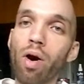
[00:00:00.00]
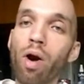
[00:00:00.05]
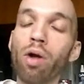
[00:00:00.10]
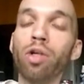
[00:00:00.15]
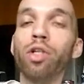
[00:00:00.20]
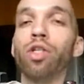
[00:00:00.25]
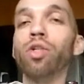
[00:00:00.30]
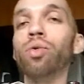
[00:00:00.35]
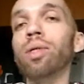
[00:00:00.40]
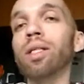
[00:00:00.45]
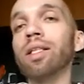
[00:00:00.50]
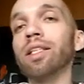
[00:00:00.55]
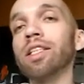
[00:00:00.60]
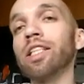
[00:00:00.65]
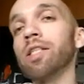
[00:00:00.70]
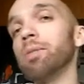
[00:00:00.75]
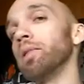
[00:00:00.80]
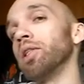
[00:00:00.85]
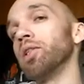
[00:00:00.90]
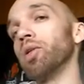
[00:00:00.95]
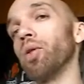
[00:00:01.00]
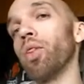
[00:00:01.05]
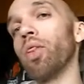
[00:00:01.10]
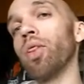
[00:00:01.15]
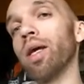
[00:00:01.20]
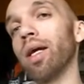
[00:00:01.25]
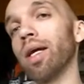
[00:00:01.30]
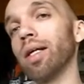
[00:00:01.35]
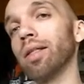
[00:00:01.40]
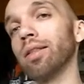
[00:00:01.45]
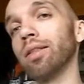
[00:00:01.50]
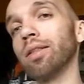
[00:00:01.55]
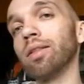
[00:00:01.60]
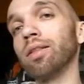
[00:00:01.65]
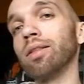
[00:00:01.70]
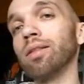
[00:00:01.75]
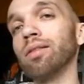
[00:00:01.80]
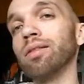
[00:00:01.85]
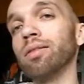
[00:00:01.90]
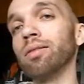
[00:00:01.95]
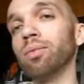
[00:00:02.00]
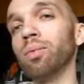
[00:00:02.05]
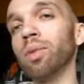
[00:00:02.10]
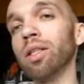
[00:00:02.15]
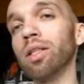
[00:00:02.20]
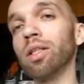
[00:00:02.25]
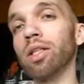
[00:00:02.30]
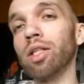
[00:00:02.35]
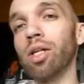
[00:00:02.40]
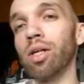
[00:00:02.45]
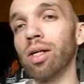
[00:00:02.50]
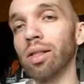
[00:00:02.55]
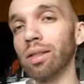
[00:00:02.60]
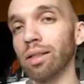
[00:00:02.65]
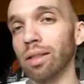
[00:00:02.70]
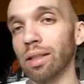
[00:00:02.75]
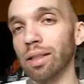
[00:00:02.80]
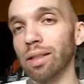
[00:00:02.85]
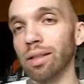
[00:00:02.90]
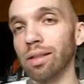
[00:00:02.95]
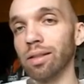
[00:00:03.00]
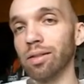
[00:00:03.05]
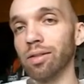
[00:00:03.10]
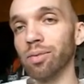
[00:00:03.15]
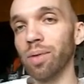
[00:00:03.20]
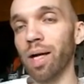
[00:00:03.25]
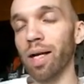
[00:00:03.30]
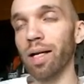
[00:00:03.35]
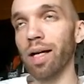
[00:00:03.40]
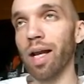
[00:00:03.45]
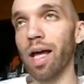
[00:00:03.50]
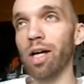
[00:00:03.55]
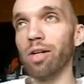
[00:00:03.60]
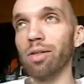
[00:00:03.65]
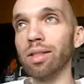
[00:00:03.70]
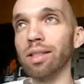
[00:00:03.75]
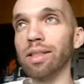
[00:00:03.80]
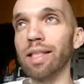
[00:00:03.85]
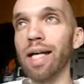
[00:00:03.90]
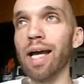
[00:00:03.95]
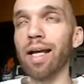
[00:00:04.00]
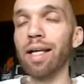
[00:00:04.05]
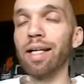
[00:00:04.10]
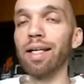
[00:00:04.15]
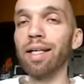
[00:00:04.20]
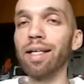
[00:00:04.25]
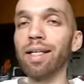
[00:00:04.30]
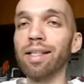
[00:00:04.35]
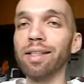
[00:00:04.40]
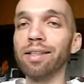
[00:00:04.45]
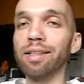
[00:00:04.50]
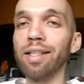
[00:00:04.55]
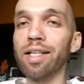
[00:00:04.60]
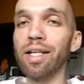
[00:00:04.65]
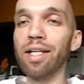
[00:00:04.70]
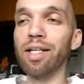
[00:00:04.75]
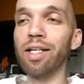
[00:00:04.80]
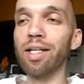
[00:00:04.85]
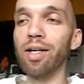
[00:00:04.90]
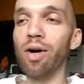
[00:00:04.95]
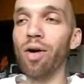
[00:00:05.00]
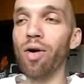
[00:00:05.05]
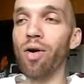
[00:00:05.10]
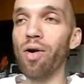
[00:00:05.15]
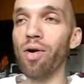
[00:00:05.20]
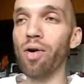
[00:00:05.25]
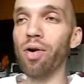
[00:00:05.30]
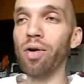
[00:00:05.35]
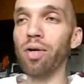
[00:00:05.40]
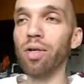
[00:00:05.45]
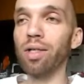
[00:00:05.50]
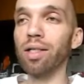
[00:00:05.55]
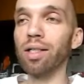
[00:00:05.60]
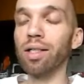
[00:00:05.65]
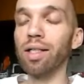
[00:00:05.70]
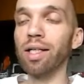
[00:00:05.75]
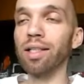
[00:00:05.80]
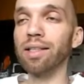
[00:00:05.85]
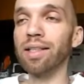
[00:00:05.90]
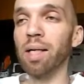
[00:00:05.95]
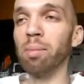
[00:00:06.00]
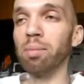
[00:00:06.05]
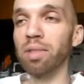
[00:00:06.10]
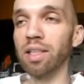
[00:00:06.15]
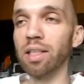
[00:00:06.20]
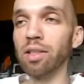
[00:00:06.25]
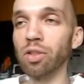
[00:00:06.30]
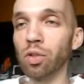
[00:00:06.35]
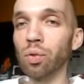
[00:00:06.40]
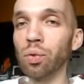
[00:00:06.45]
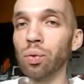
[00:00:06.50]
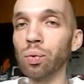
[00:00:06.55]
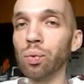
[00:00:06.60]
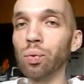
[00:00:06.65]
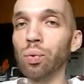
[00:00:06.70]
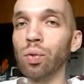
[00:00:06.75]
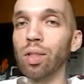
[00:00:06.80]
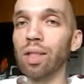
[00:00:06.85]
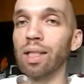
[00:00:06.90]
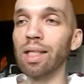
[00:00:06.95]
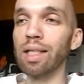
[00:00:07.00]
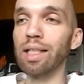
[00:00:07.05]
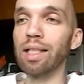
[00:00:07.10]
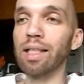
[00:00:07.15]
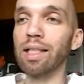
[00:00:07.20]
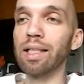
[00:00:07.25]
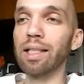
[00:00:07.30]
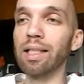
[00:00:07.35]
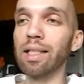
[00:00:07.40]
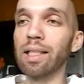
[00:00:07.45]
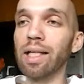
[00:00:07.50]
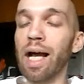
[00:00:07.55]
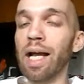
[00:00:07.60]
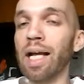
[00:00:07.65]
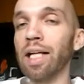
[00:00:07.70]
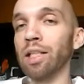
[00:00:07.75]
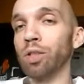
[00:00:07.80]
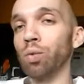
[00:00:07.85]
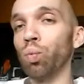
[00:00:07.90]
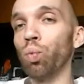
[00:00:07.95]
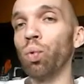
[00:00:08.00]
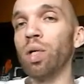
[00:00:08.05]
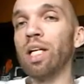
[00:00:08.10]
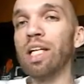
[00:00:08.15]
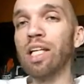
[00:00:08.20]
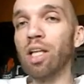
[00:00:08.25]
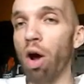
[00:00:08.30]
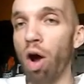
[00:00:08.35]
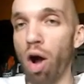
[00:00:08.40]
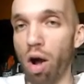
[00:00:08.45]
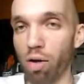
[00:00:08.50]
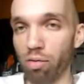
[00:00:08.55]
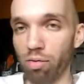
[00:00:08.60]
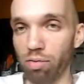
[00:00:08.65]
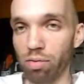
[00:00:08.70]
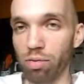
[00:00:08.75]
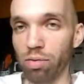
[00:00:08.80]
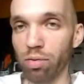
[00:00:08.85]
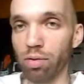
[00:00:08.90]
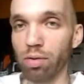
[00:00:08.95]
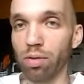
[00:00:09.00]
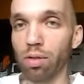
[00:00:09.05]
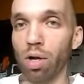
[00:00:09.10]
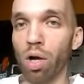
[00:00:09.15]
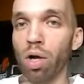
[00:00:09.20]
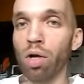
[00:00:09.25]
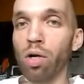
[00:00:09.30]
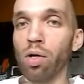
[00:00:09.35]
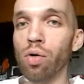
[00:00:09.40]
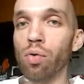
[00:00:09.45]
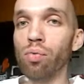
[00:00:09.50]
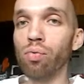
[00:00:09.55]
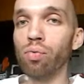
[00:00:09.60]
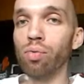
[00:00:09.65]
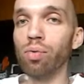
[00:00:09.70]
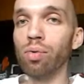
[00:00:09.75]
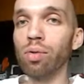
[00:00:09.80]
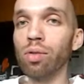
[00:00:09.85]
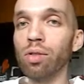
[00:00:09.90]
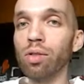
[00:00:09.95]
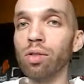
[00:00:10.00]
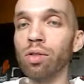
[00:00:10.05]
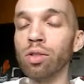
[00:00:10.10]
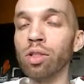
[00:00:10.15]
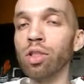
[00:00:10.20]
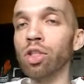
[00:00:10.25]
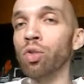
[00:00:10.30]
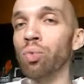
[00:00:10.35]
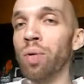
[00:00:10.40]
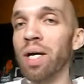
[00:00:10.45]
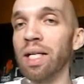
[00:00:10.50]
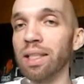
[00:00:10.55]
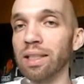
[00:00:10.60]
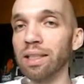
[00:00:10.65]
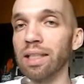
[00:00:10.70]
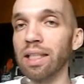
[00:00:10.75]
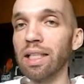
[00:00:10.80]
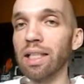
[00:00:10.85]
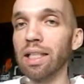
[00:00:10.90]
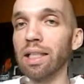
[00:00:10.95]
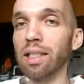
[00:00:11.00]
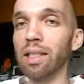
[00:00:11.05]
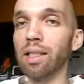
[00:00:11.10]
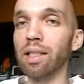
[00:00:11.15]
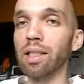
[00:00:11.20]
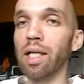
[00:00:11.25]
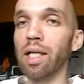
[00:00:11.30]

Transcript: are doing similar things with the currency right now, is that they are attempting to, I guess, wean off of the USD